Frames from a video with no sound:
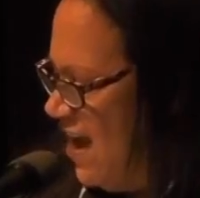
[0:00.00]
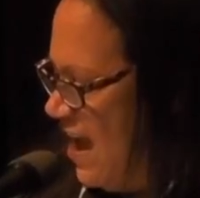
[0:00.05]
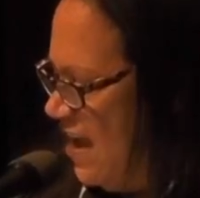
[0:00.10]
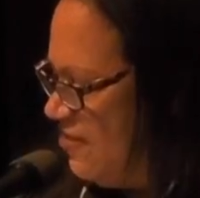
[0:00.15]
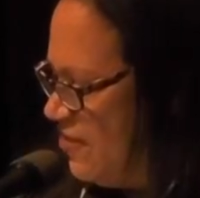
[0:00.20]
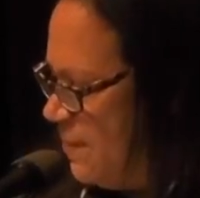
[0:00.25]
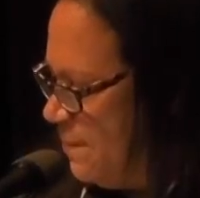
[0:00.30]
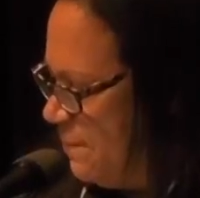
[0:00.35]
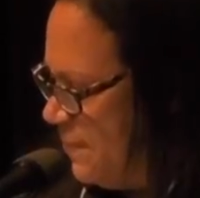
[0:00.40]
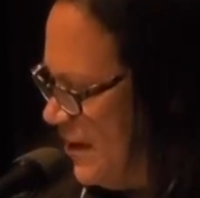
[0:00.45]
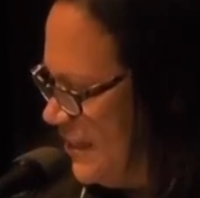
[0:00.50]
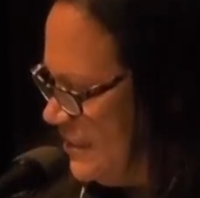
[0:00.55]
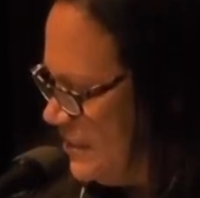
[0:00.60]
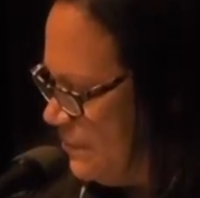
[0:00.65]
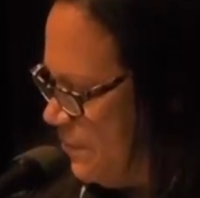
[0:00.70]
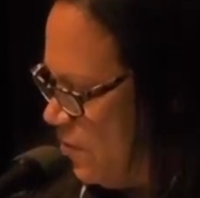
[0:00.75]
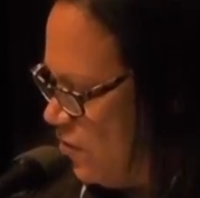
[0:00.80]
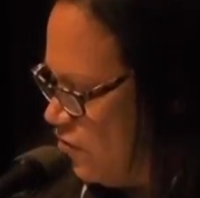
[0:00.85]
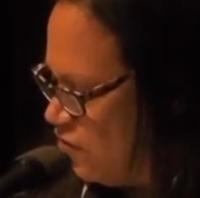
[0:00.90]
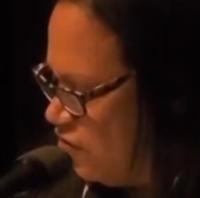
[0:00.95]
and the
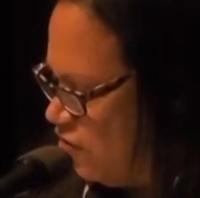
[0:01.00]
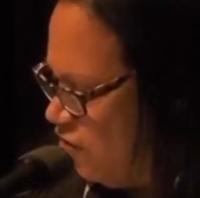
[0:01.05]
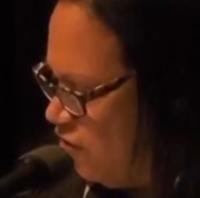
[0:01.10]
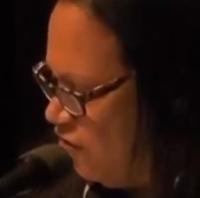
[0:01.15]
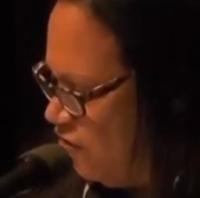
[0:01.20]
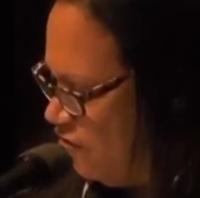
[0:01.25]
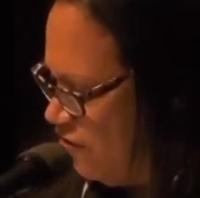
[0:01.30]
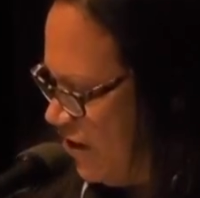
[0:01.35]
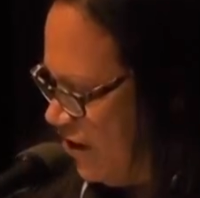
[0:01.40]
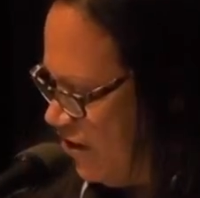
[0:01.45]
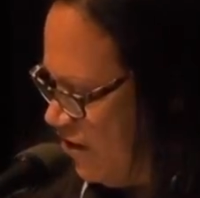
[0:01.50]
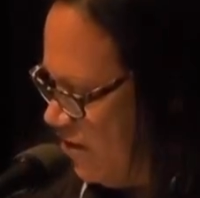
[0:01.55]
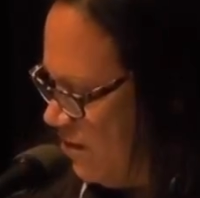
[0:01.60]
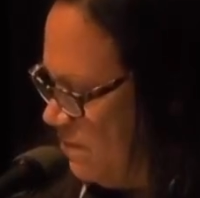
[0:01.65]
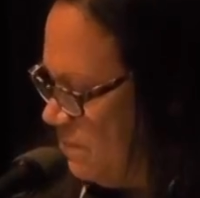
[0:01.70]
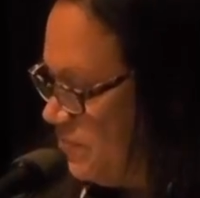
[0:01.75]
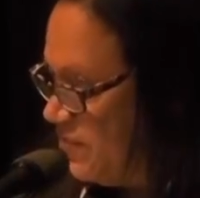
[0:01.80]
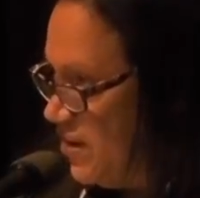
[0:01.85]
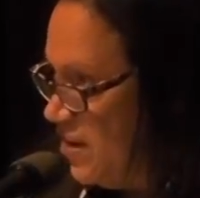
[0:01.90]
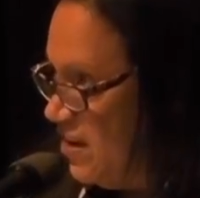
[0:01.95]
Pittsburgh
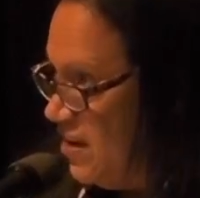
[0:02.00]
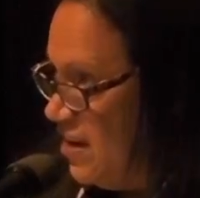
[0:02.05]
Courier.